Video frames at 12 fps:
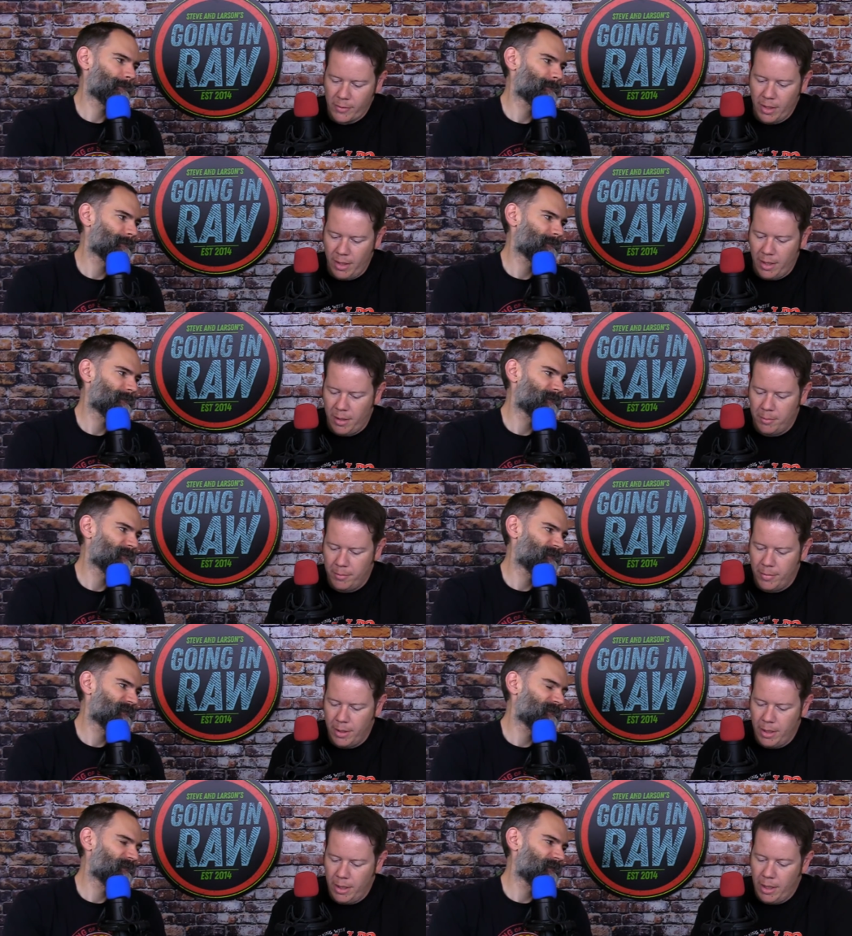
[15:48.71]
Speaker 1: Um,
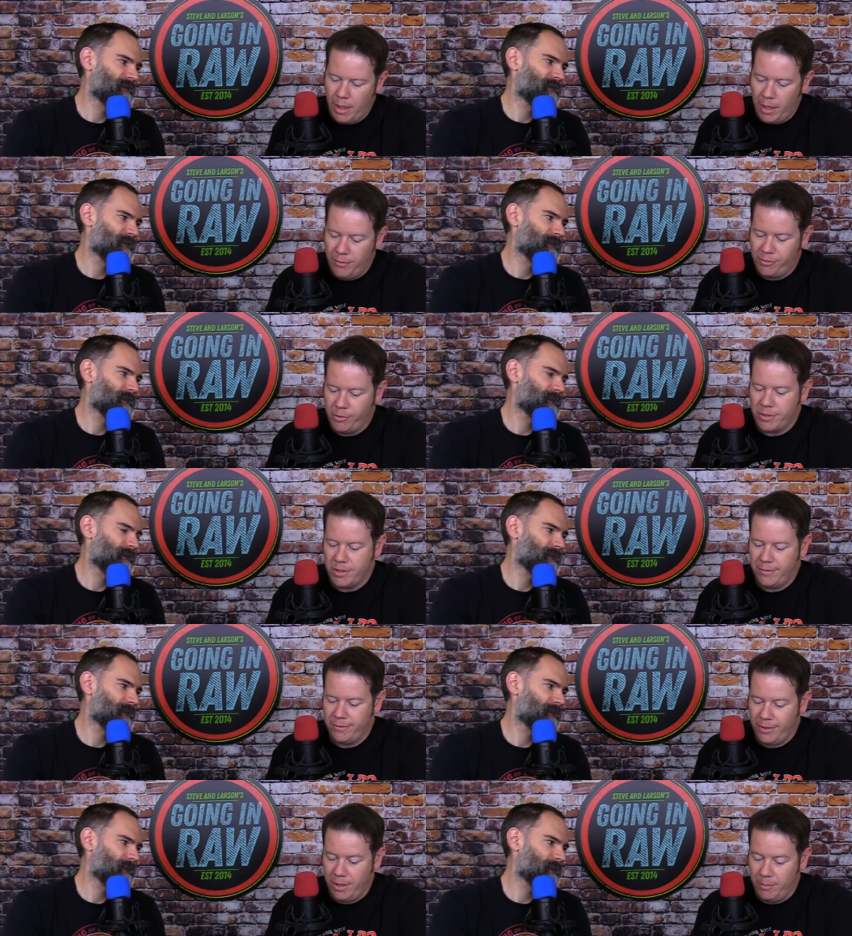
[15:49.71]
unfortunately
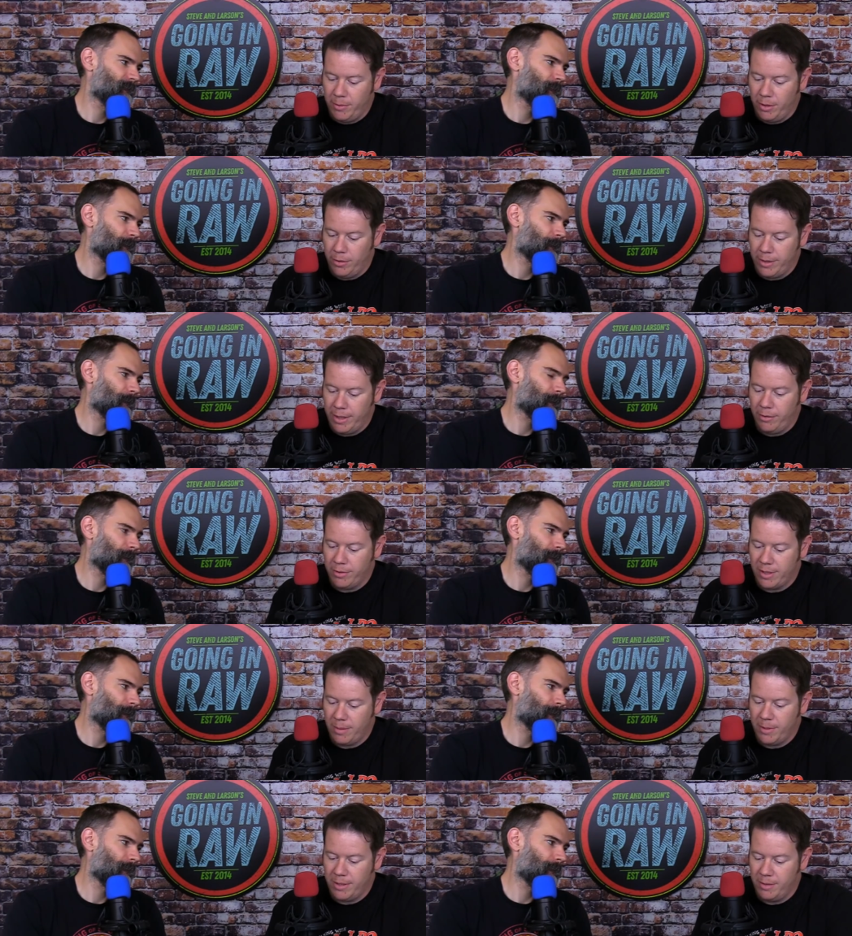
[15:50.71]
for him, though, Hideo
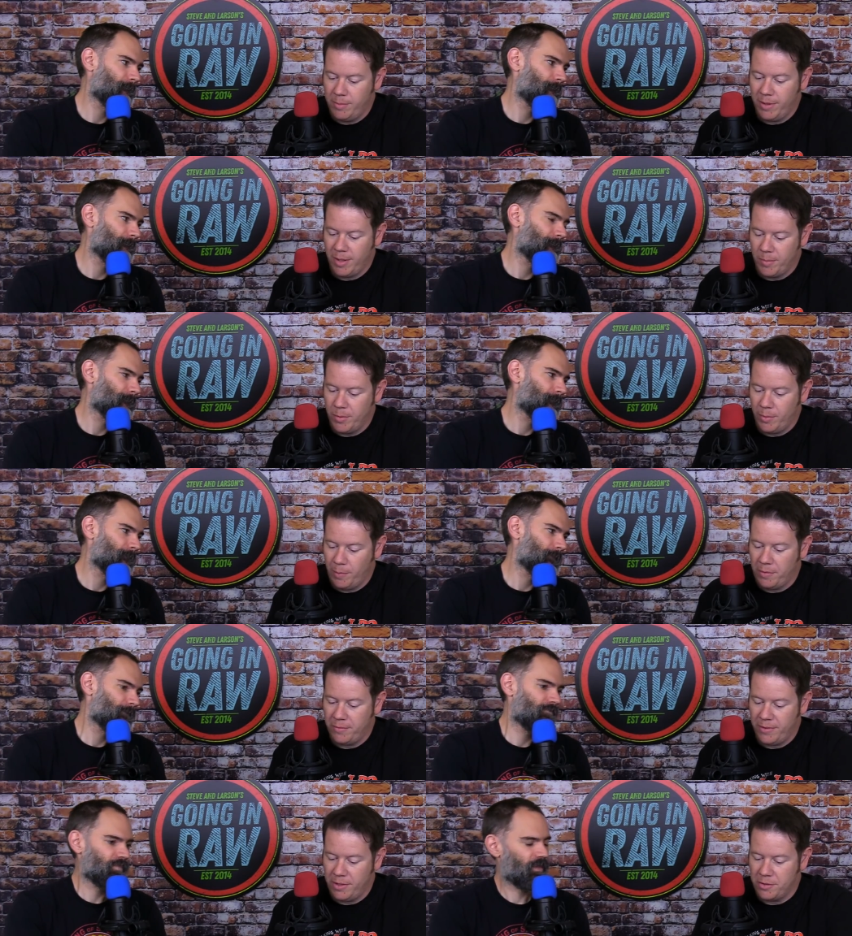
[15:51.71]
Itami did pick up the win with
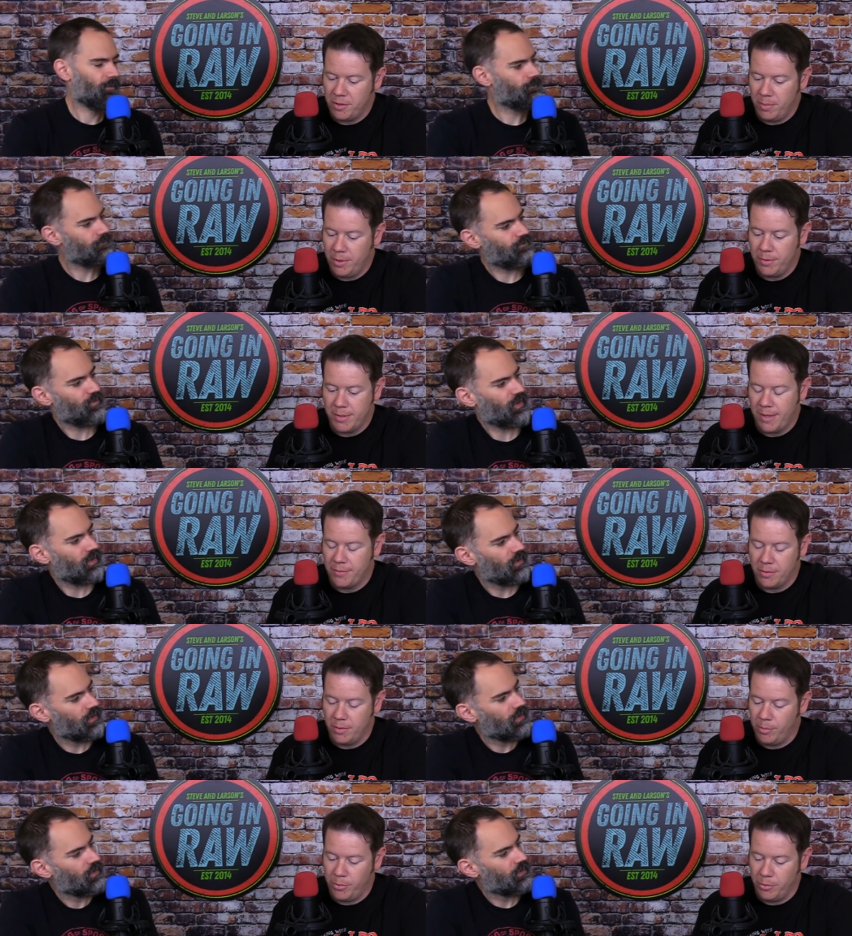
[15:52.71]
the finisher, but it was
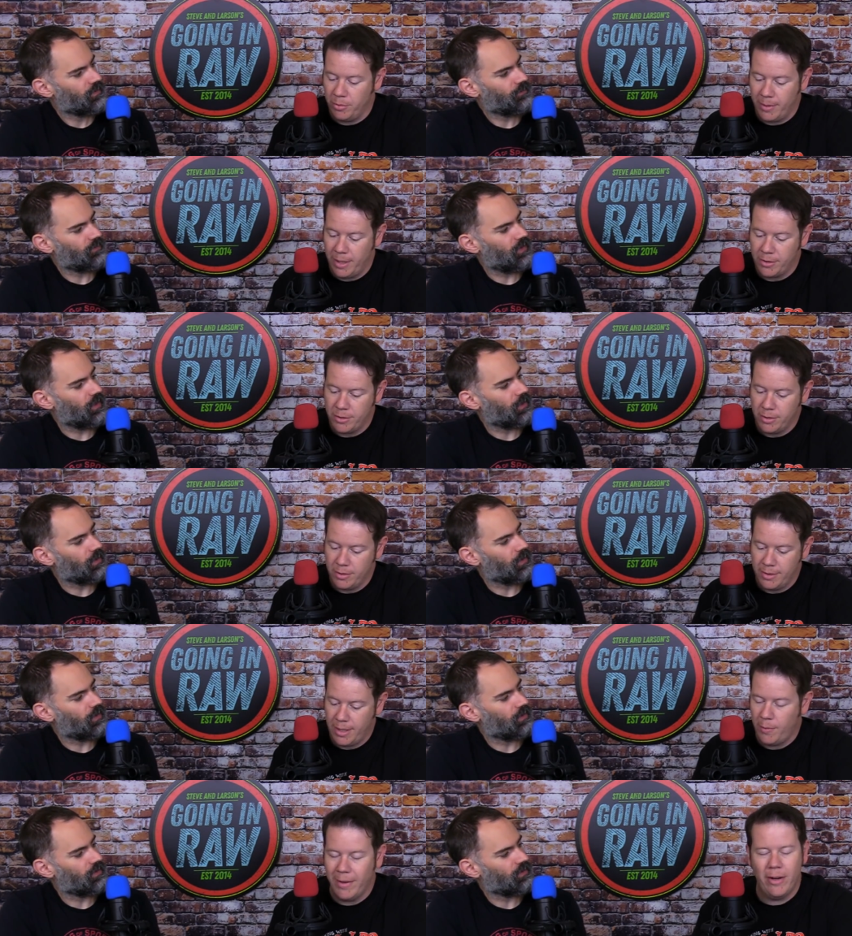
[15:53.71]
after a brutal
Speaker 2: match. Yeah, the,
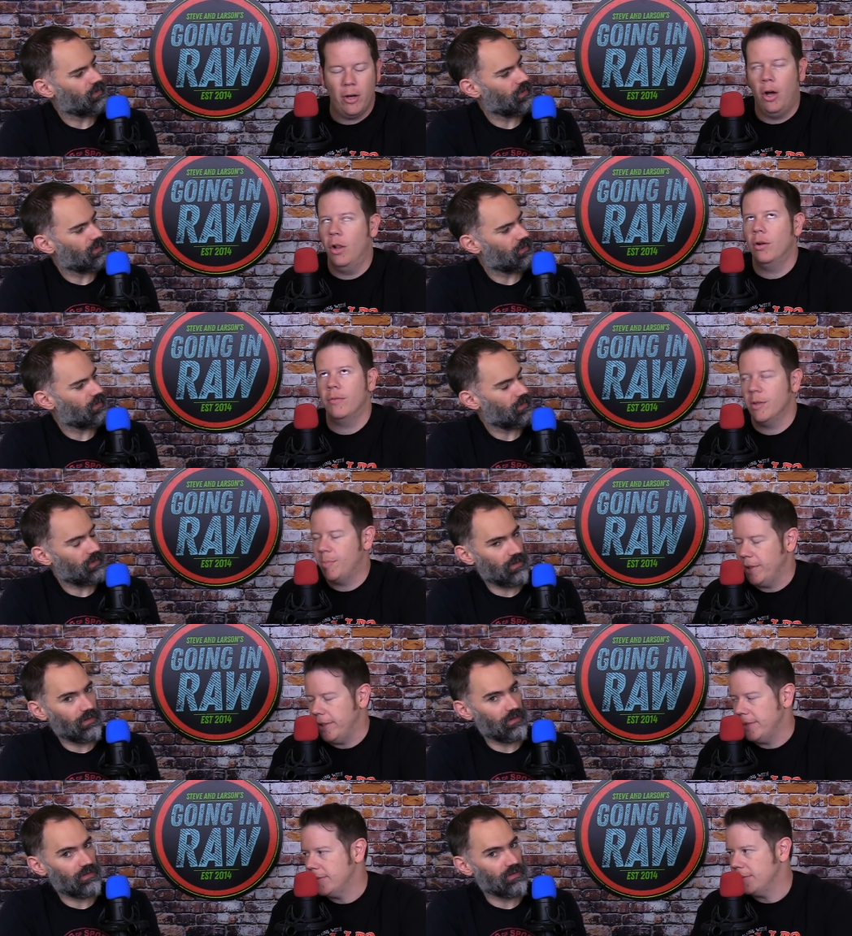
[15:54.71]
they and, went all and, over the
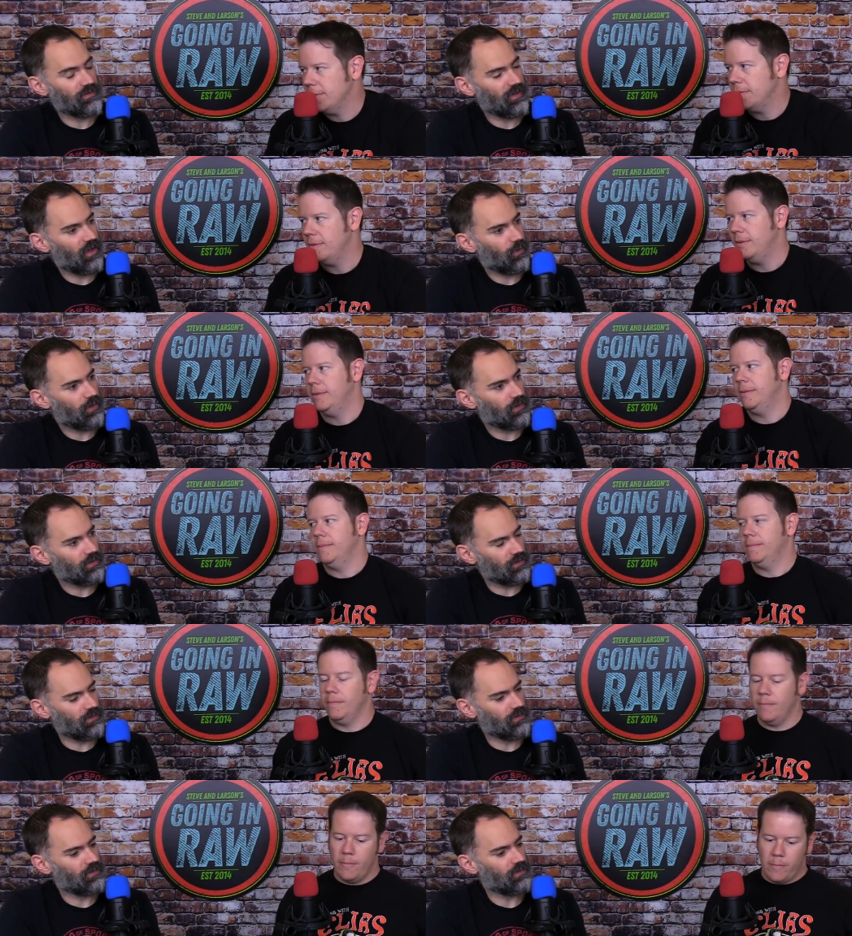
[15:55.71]
place. And Tozawa,
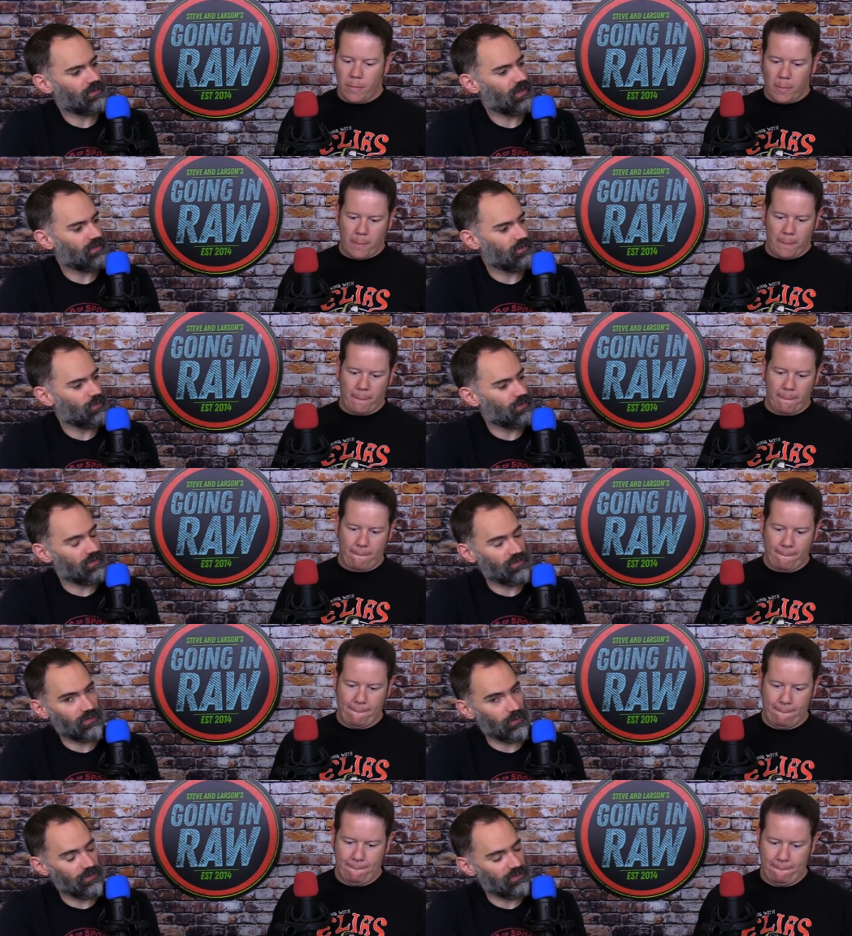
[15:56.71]
kind of one of the
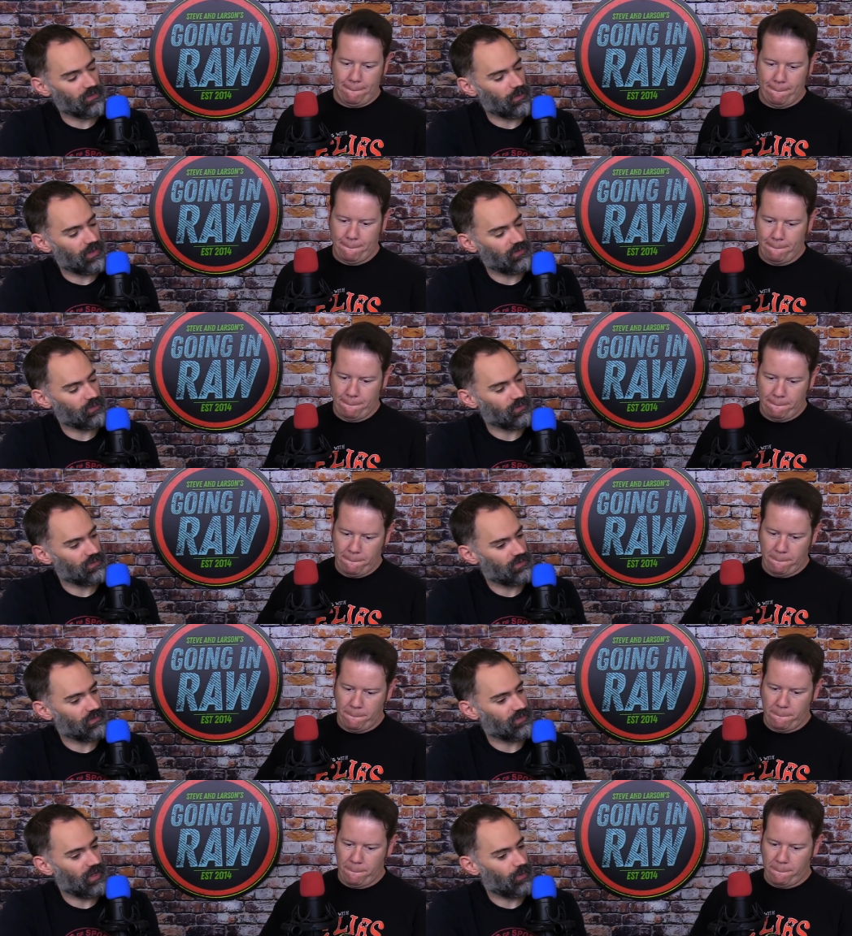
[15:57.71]
stories of the match was
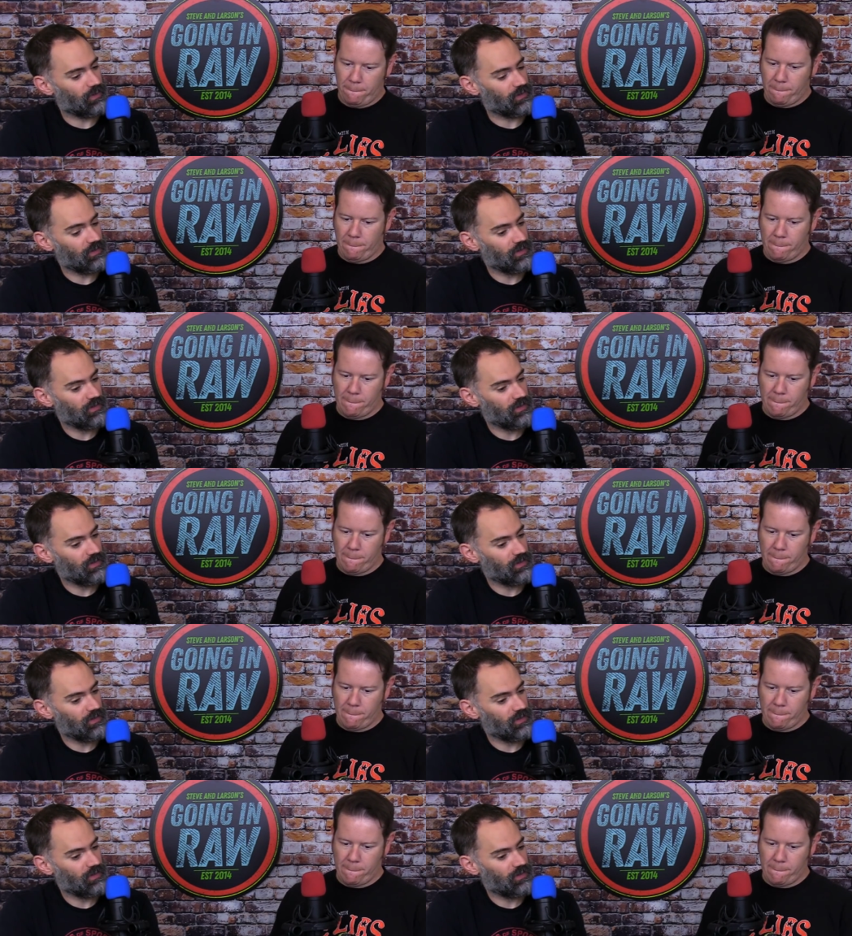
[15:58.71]
Tozawa